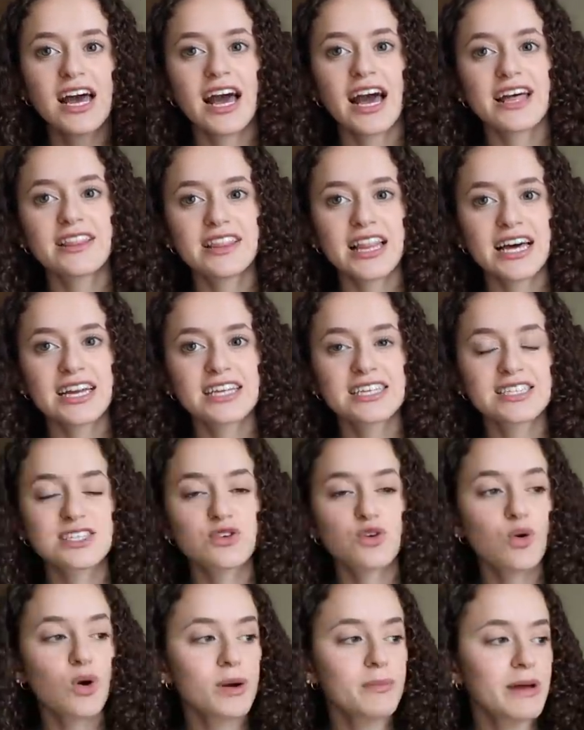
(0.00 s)
and that is
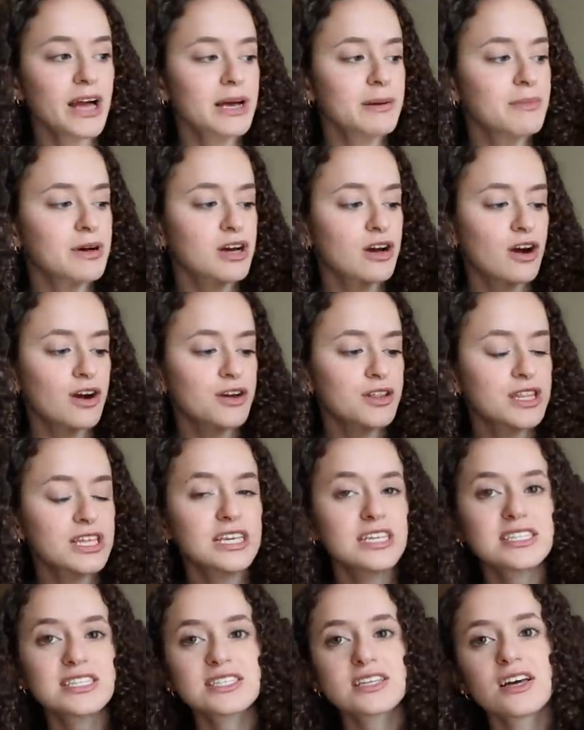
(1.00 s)
Cormac
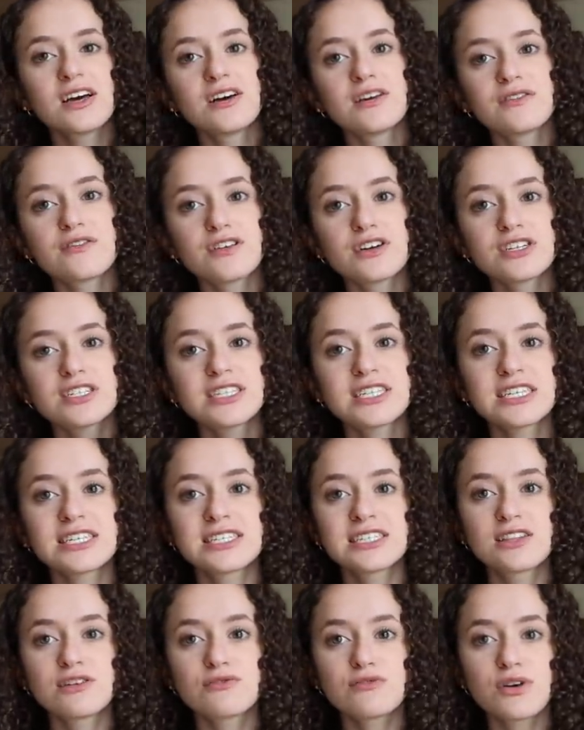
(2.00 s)
McCarthy's. First
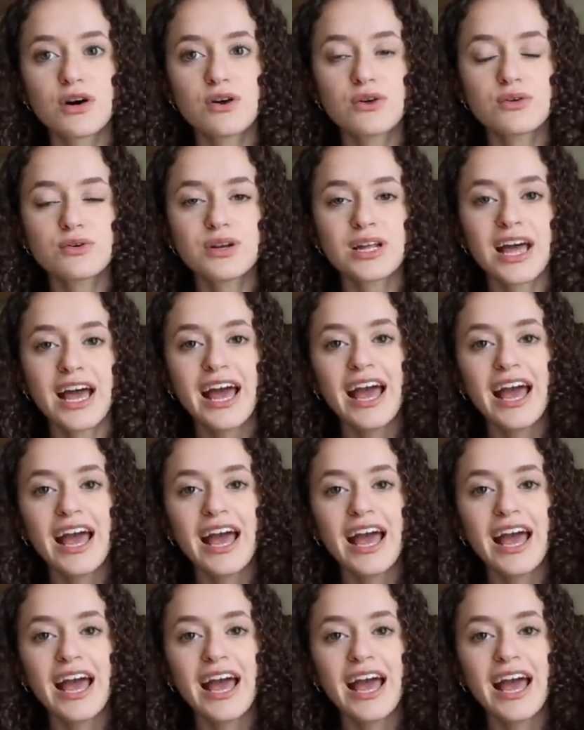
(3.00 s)
is The Road,